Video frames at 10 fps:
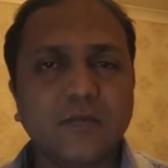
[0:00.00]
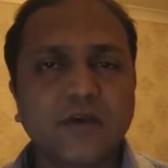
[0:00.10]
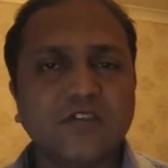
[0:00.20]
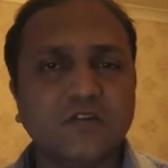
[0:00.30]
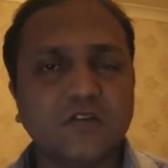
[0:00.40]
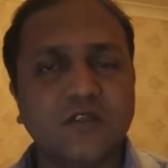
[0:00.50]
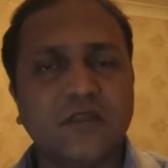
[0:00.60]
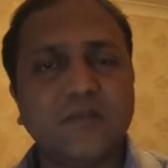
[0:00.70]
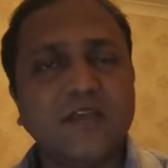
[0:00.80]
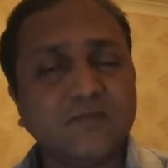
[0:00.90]
person or the
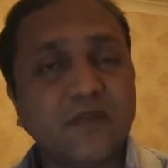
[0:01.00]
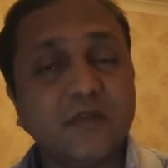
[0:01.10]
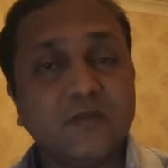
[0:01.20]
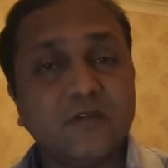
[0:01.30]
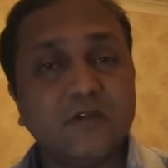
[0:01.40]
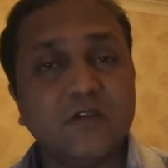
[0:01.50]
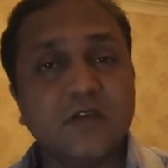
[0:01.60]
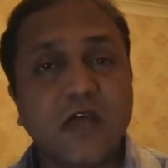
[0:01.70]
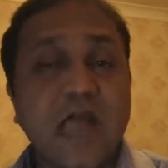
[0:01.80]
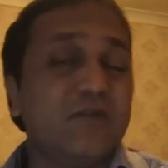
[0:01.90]
replacement?
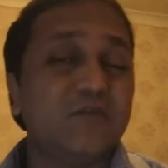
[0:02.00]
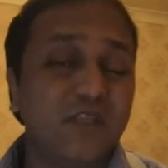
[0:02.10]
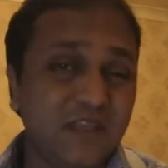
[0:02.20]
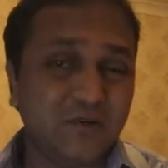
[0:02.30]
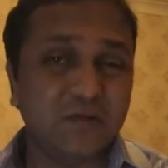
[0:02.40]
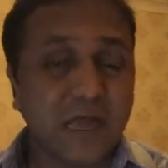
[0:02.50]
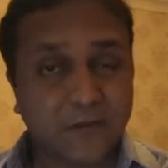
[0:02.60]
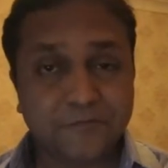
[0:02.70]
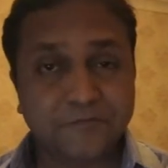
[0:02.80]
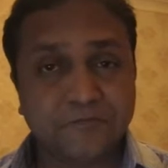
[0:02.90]
I don't think they do that.
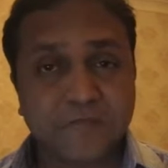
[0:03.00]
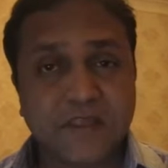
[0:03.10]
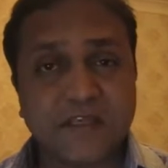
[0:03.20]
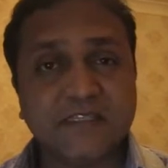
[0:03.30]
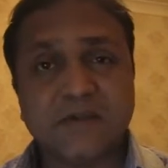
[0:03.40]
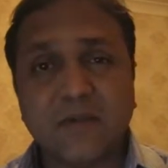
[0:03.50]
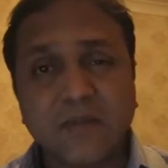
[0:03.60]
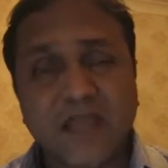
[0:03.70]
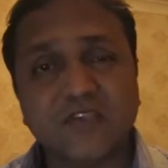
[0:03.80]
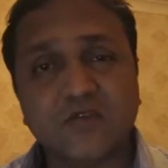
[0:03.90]
Same
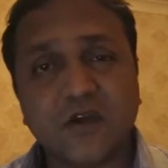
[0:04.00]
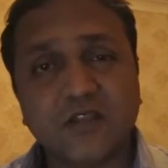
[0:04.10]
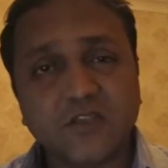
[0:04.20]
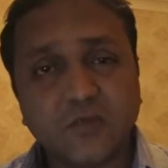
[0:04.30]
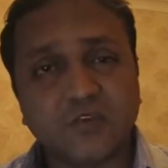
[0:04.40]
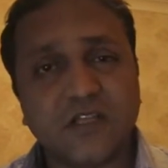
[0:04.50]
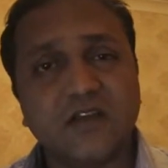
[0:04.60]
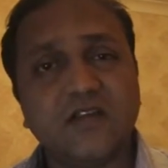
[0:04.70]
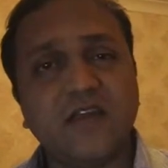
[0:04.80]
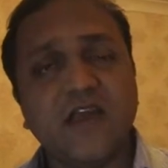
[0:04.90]
applies to other sports
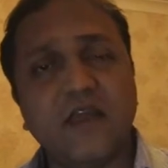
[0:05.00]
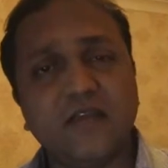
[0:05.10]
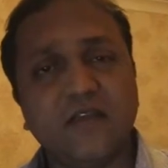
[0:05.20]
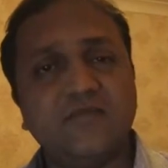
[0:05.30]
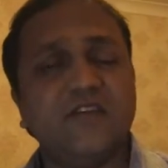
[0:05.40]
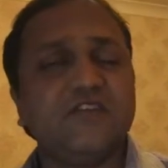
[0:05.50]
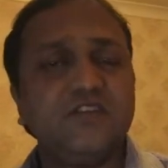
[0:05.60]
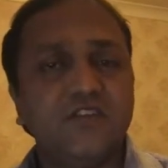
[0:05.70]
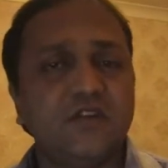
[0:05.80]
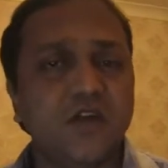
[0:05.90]
like cricket. If
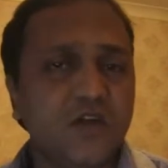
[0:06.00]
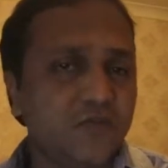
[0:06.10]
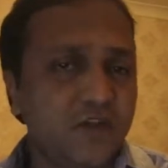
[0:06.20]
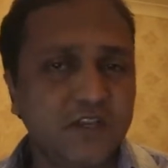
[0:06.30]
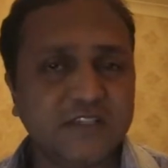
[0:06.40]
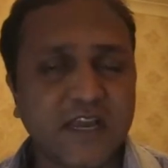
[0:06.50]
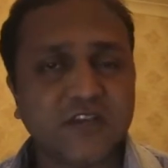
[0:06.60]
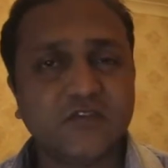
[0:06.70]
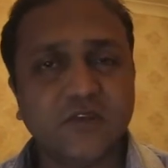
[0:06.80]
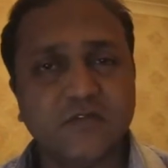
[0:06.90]
Sachin Tendulkar today
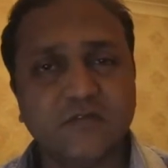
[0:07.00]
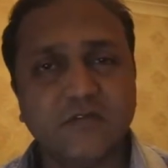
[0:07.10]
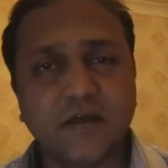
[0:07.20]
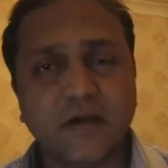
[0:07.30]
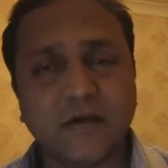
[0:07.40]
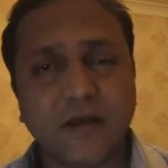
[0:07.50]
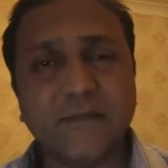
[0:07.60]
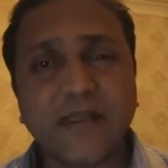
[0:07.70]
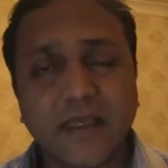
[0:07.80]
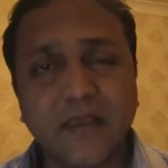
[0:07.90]
decides to leave
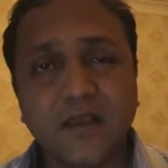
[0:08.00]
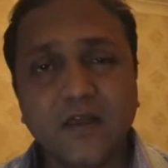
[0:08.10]
company